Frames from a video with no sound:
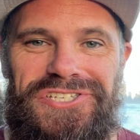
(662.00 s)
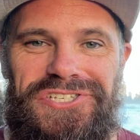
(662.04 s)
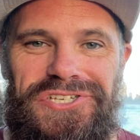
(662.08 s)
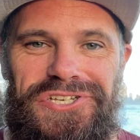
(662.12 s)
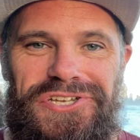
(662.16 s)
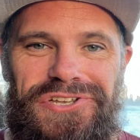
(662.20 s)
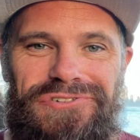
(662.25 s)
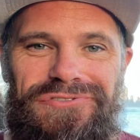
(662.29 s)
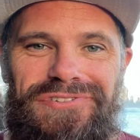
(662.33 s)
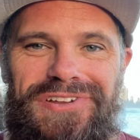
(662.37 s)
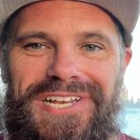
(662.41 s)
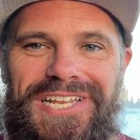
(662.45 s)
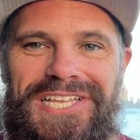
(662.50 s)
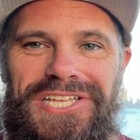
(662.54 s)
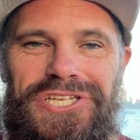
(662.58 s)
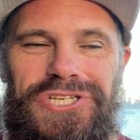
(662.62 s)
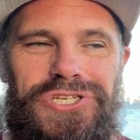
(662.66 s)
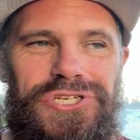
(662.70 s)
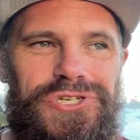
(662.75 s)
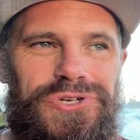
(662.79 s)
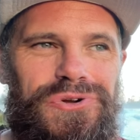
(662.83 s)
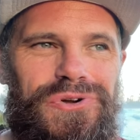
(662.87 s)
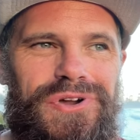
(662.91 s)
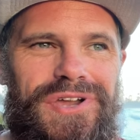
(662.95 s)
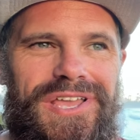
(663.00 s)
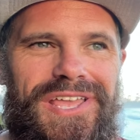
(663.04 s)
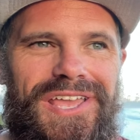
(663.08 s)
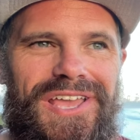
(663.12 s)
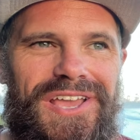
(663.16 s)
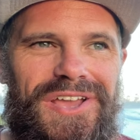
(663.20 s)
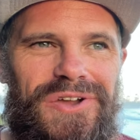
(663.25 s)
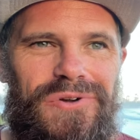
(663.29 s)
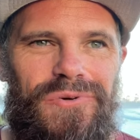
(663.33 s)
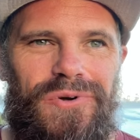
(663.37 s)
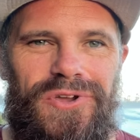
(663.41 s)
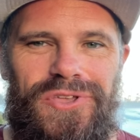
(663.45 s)
you can really enjoy
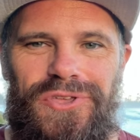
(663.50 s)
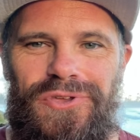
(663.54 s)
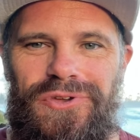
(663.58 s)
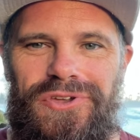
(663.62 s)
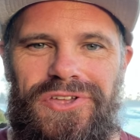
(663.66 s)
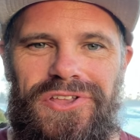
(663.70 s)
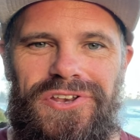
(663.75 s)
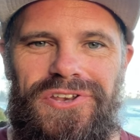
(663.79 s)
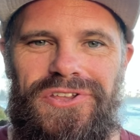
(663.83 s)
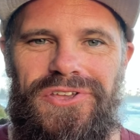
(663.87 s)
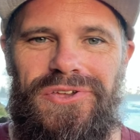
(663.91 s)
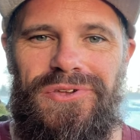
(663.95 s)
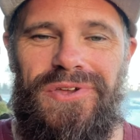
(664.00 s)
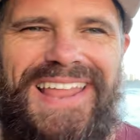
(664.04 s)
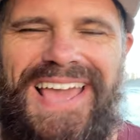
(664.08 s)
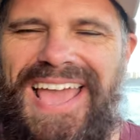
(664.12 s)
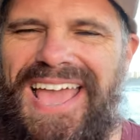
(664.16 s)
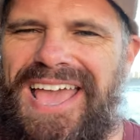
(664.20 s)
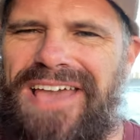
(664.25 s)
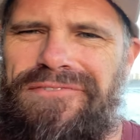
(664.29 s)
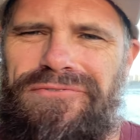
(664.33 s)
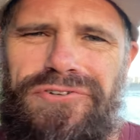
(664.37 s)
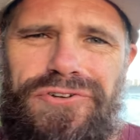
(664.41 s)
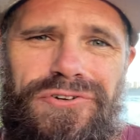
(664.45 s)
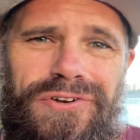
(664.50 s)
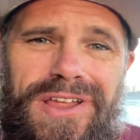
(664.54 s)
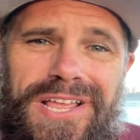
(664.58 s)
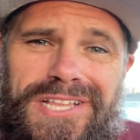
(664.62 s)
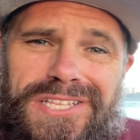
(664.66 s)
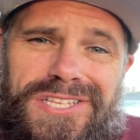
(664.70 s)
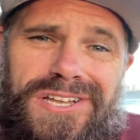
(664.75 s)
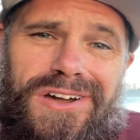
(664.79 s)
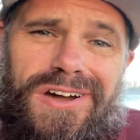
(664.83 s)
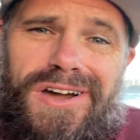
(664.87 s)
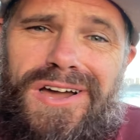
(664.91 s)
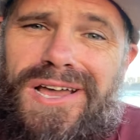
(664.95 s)
what you can do. Have a great
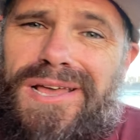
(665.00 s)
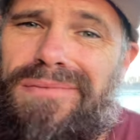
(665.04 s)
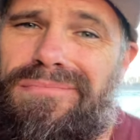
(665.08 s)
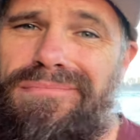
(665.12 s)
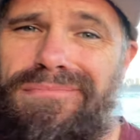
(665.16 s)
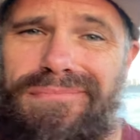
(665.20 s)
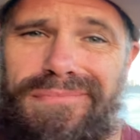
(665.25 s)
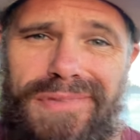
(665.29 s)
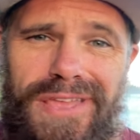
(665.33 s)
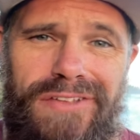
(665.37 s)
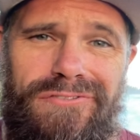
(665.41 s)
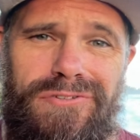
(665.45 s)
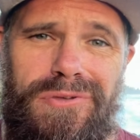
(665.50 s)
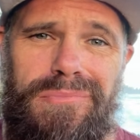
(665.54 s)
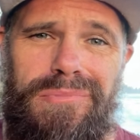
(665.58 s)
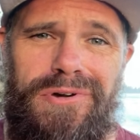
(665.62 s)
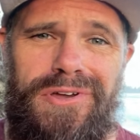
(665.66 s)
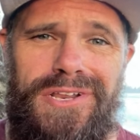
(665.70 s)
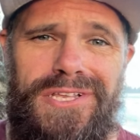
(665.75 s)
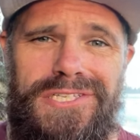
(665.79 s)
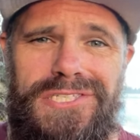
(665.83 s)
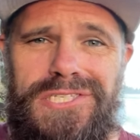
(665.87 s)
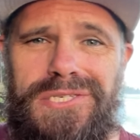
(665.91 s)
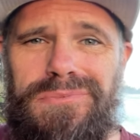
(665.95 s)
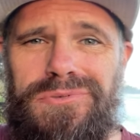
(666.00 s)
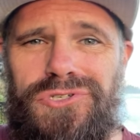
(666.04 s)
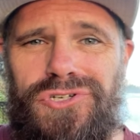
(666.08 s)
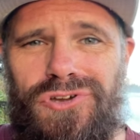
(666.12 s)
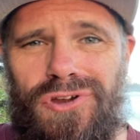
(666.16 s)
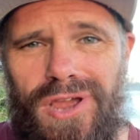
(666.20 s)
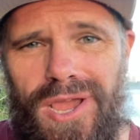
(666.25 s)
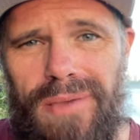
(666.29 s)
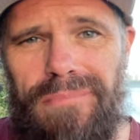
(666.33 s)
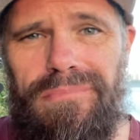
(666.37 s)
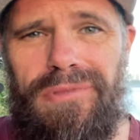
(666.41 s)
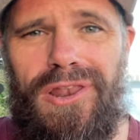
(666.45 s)
time, everybody.
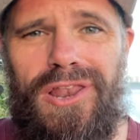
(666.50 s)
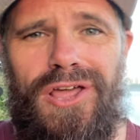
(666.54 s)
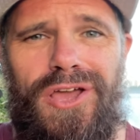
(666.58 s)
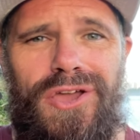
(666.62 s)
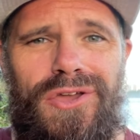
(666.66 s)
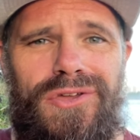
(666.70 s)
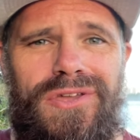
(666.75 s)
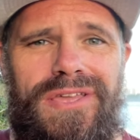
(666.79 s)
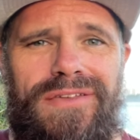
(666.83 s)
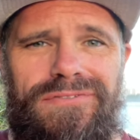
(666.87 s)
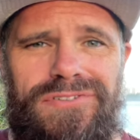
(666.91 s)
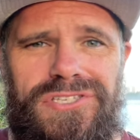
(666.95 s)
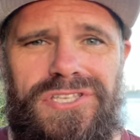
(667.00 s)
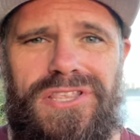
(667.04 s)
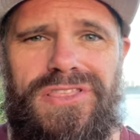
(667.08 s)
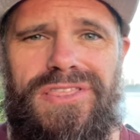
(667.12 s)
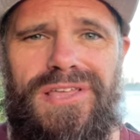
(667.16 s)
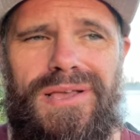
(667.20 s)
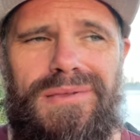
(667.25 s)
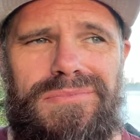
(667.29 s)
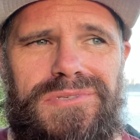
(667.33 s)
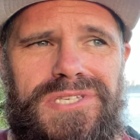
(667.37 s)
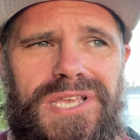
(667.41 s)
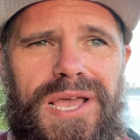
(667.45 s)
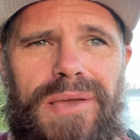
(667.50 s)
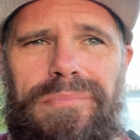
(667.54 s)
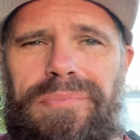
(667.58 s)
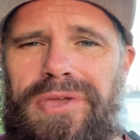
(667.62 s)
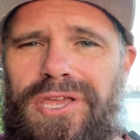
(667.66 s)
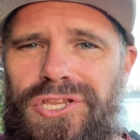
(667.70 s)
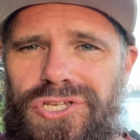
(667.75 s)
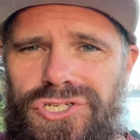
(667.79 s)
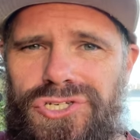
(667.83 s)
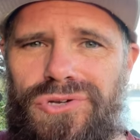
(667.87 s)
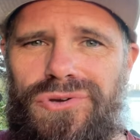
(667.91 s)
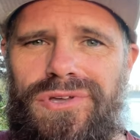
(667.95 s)
Subscribe below, give us a thumbs up,
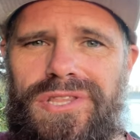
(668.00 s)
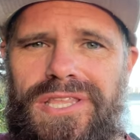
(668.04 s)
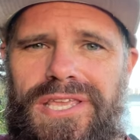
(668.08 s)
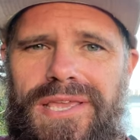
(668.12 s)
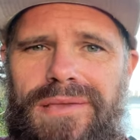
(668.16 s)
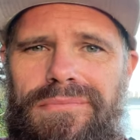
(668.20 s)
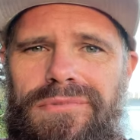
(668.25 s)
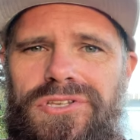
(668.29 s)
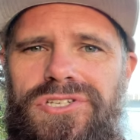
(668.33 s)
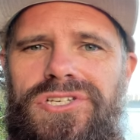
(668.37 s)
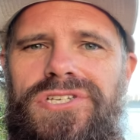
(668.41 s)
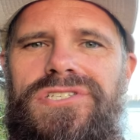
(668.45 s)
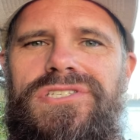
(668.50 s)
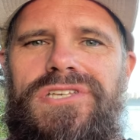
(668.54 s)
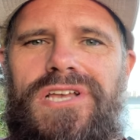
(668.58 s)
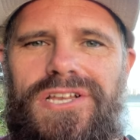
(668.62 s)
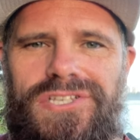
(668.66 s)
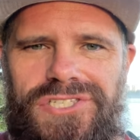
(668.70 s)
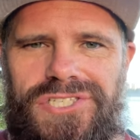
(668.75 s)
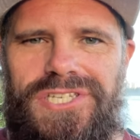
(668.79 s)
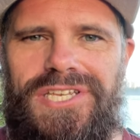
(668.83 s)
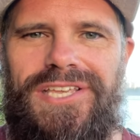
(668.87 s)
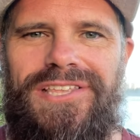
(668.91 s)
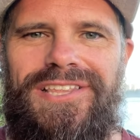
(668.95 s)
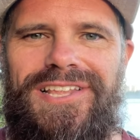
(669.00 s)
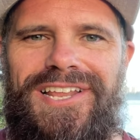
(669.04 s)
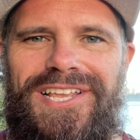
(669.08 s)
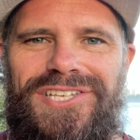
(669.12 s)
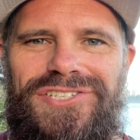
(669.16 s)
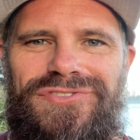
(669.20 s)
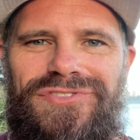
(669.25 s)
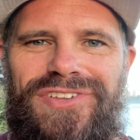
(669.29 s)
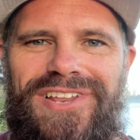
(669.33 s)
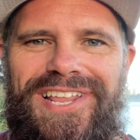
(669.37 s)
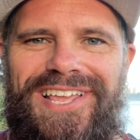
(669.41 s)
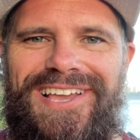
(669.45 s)
enjoy the images. I'll see you in the
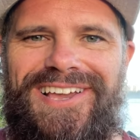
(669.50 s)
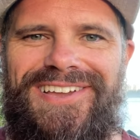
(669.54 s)
next video.